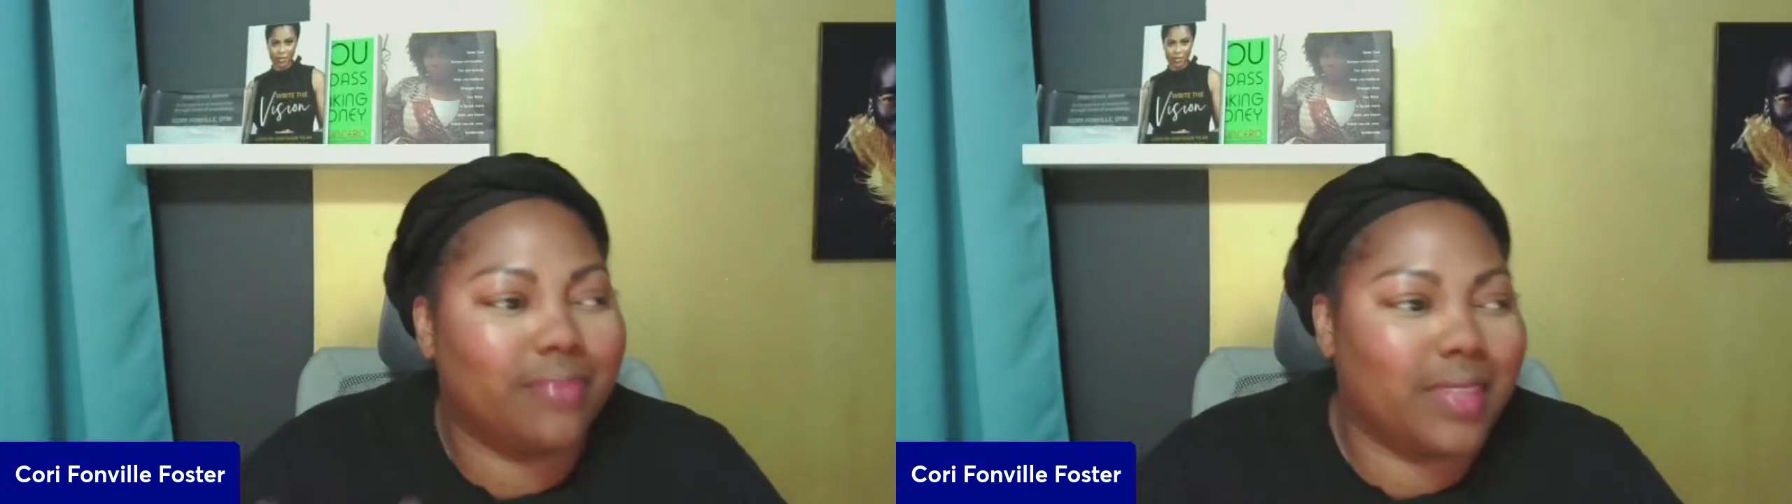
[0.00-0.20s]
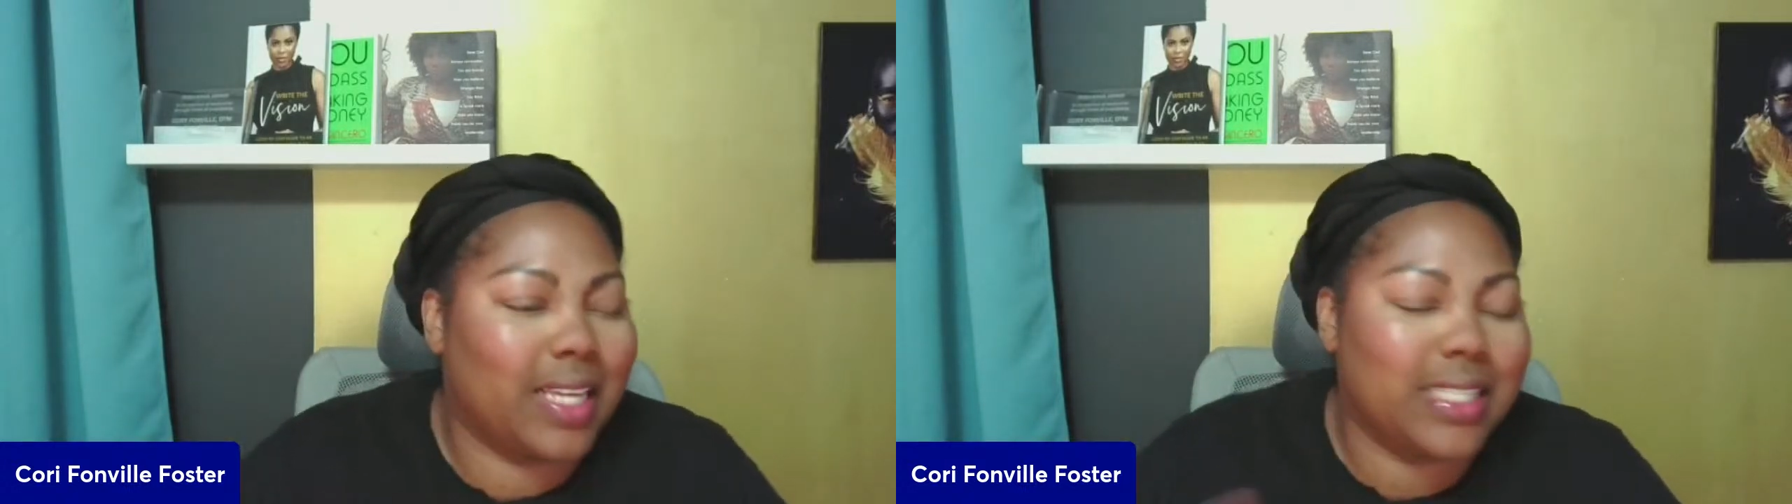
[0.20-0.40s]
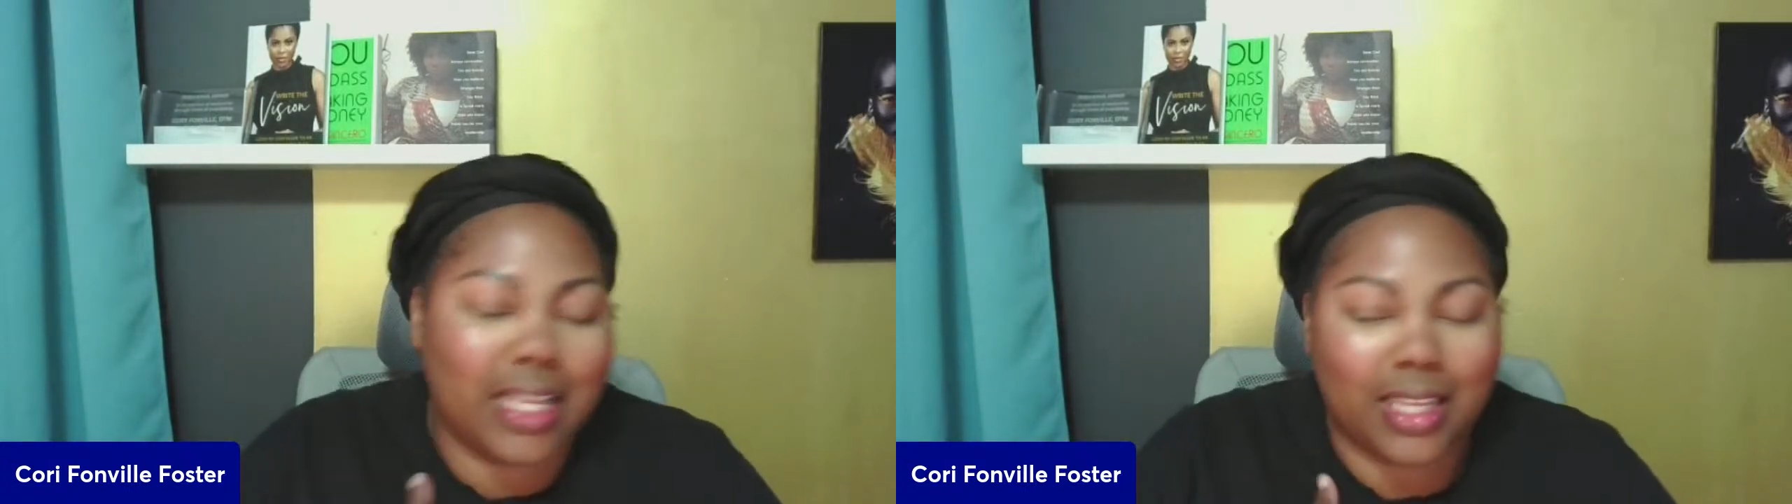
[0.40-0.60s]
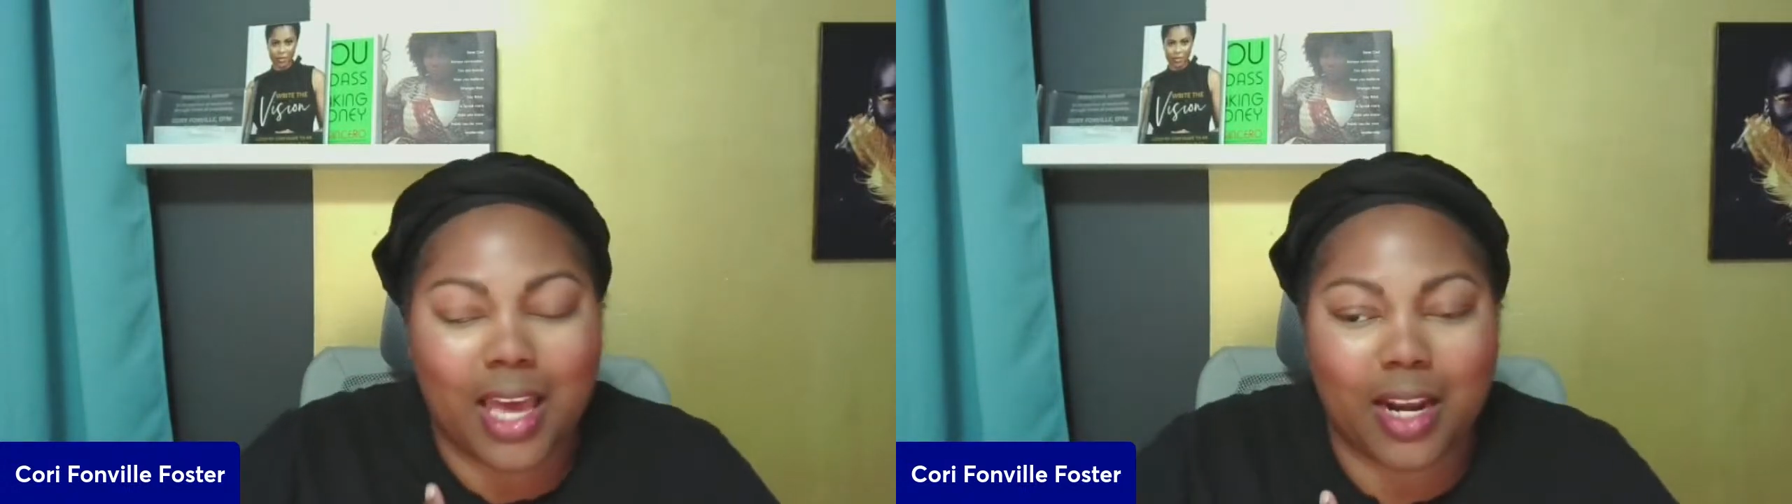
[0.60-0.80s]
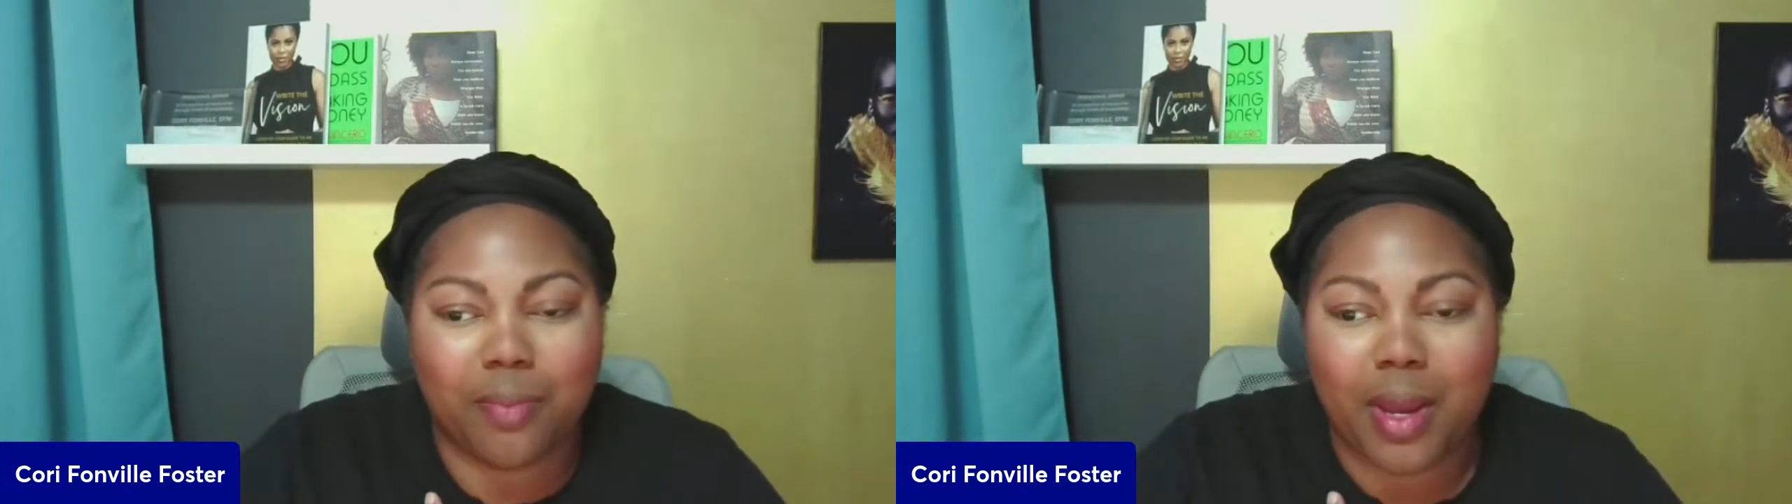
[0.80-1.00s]
that's not the
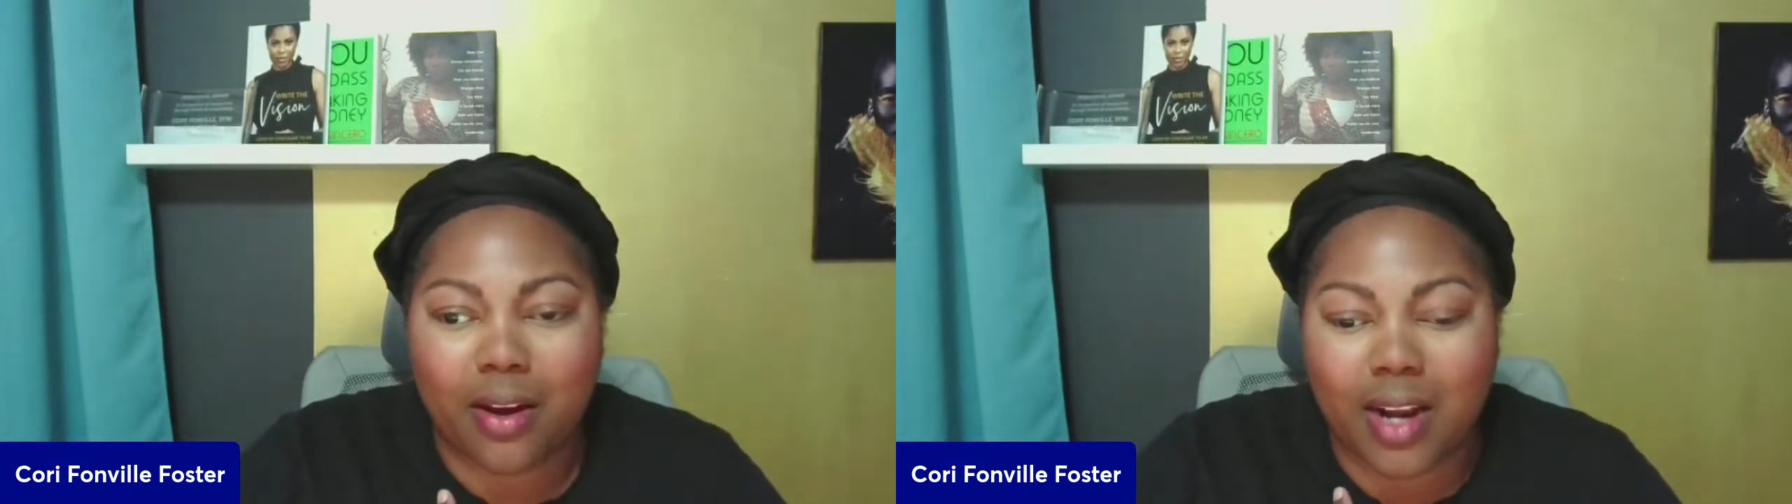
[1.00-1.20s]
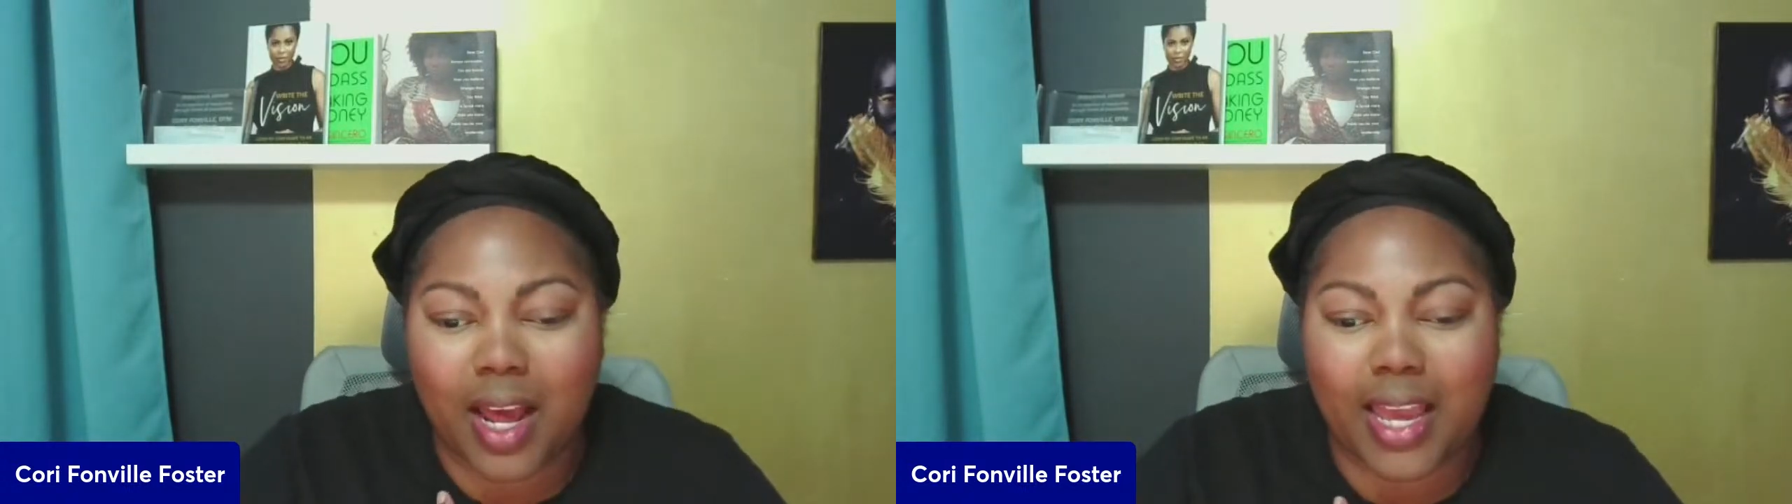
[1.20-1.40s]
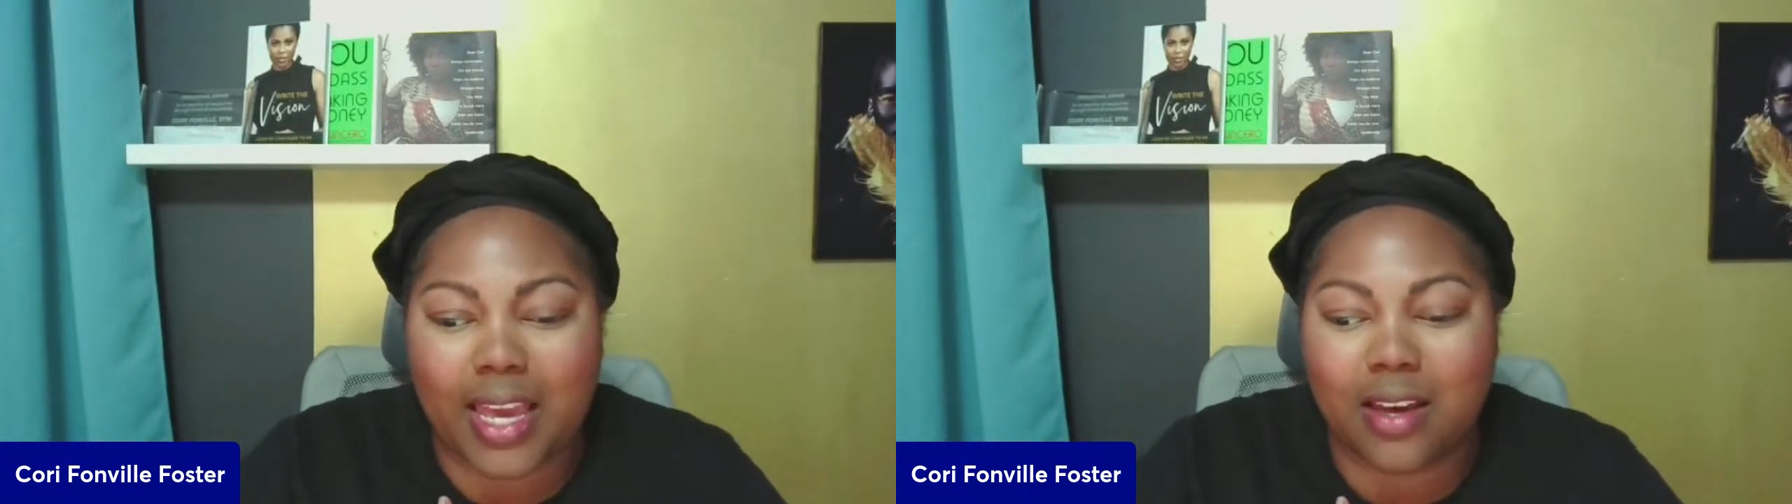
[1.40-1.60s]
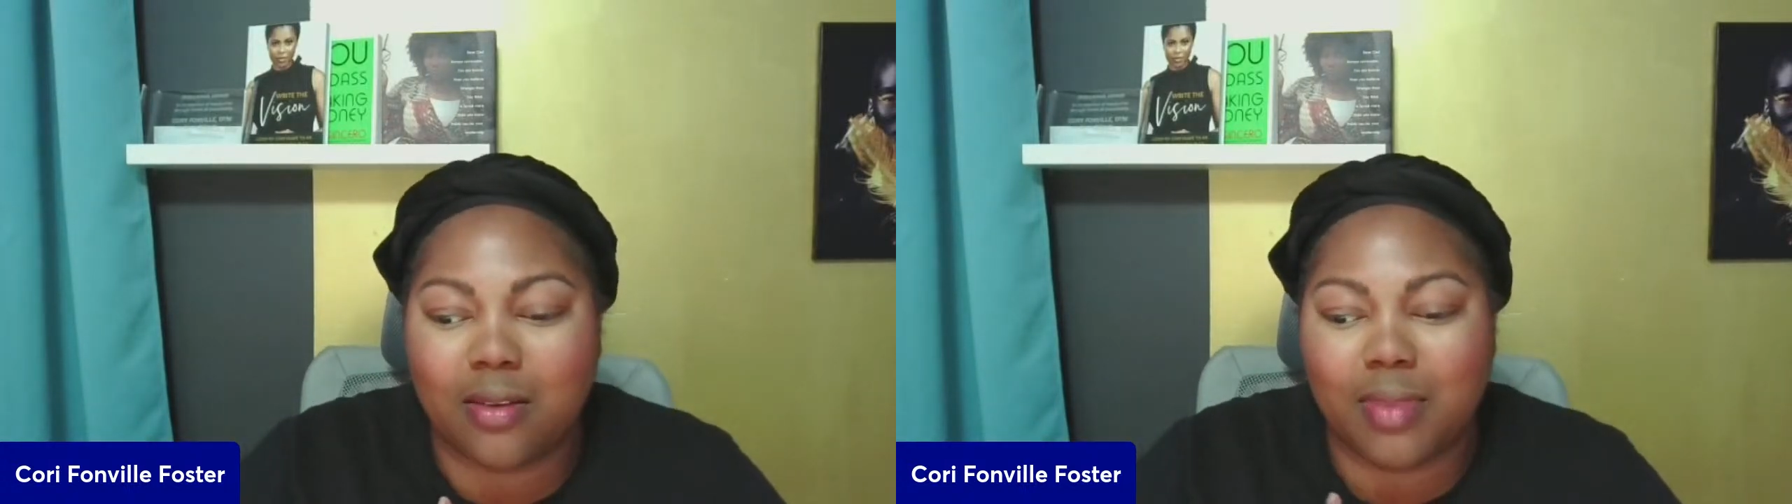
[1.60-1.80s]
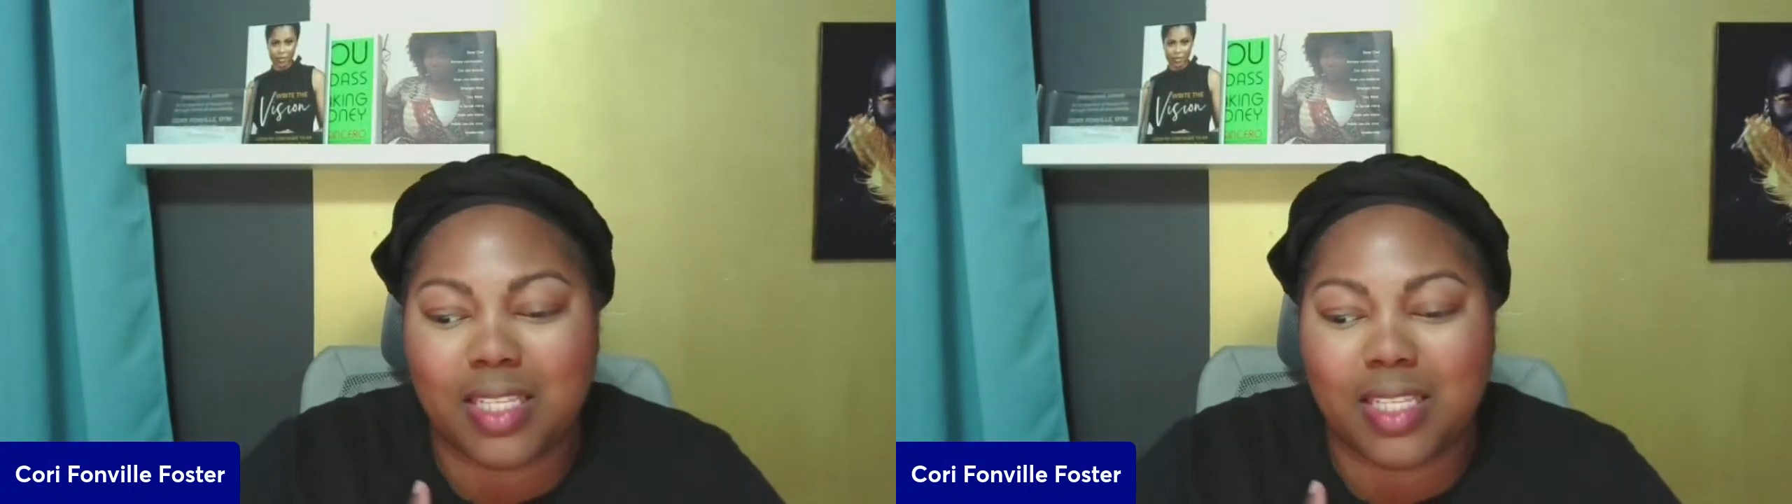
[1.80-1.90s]
kind of parent I am.